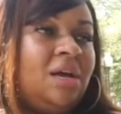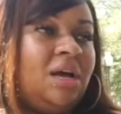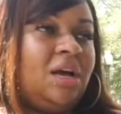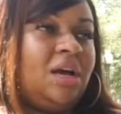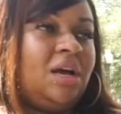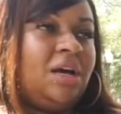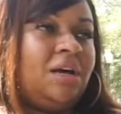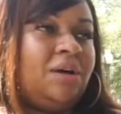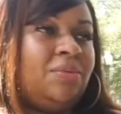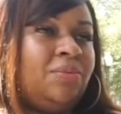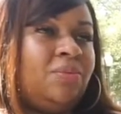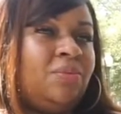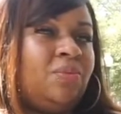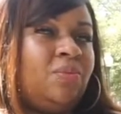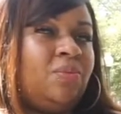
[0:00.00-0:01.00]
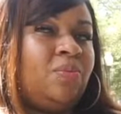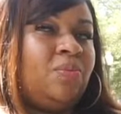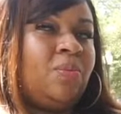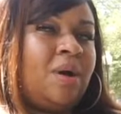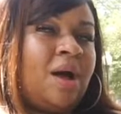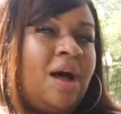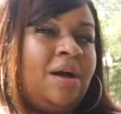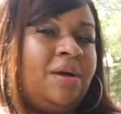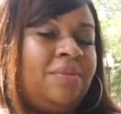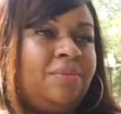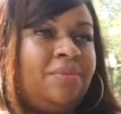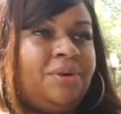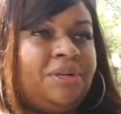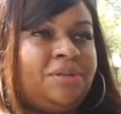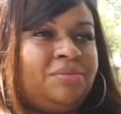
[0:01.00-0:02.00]
I
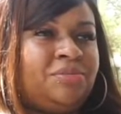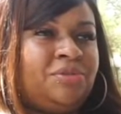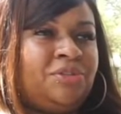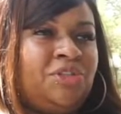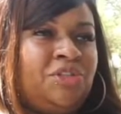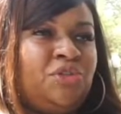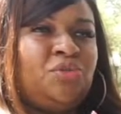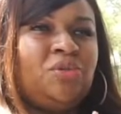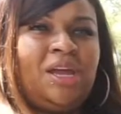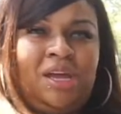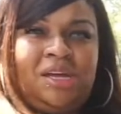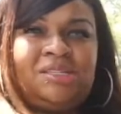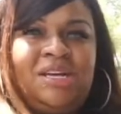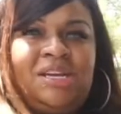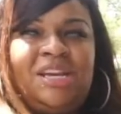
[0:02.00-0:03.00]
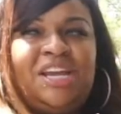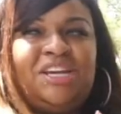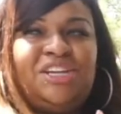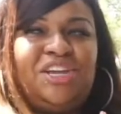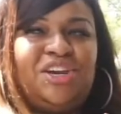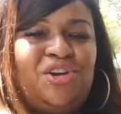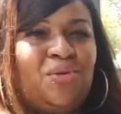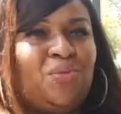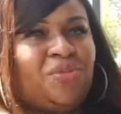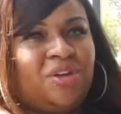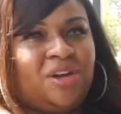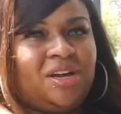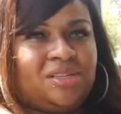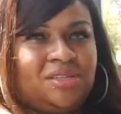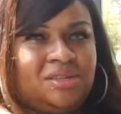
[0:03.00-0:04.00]
would do like a Sunday dinner with
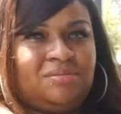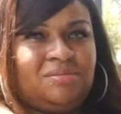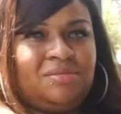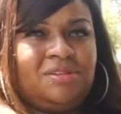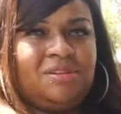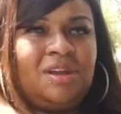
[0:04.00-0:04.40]
a cousin,